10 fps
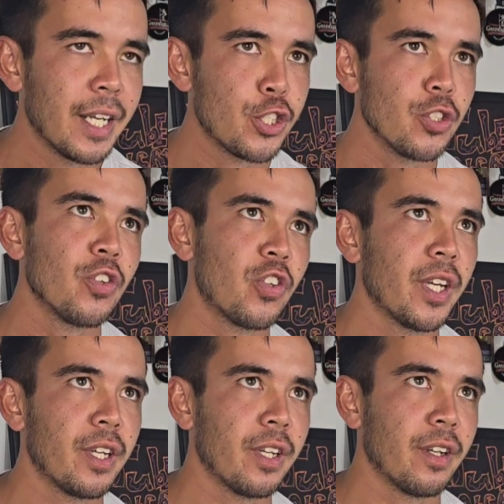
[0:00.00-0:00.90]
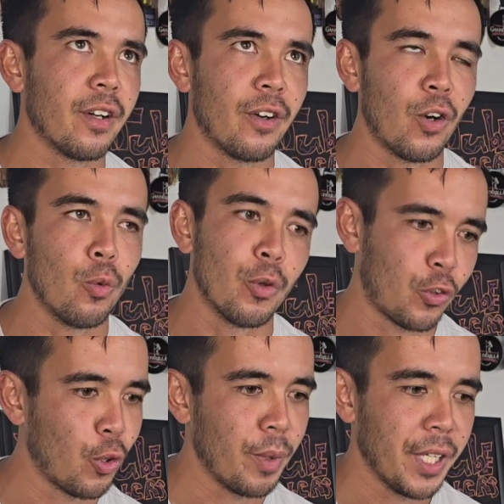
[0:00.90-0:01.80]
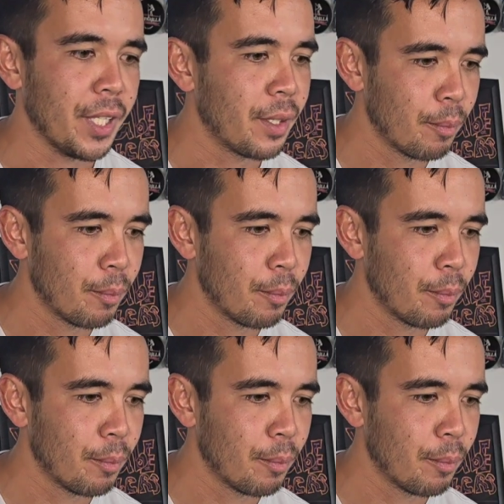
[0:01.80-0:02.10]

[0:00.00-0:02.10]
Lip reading: And I shouldn't say almost nobody,